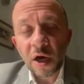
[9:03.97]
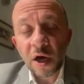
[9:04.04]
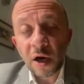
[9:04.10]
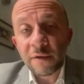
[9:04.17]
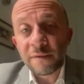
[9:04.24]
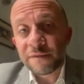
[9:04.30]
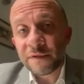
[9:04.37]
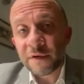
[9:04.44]

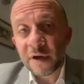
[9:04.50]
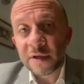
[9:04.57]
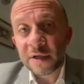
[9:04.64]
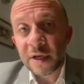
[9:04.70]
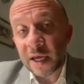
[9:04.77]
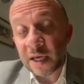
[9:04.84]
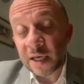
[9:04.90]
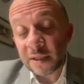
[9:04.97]
home front,
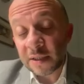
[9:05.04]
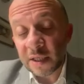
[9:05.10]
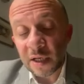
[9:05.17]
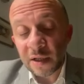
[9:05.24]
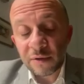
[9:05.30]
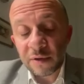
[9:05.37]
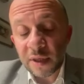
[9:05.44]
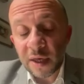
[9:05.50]
and I can
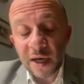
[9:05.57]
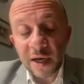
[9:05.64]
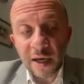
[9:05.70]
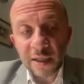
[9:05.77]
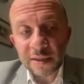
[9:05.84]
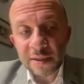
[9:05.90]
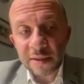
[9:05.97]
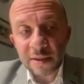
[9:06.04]
tell you that
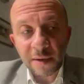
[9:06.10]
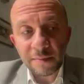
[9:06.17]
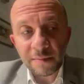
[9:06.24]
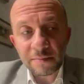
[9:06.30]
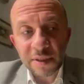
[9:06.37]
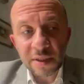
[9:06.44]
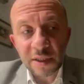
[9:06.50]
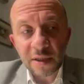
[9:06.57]
as I'm
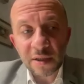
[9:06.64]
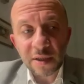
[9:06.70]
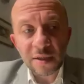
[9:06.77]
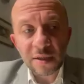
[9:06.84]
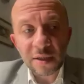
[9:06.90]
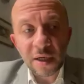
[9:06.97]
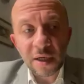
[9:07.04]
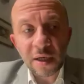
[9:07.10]
still in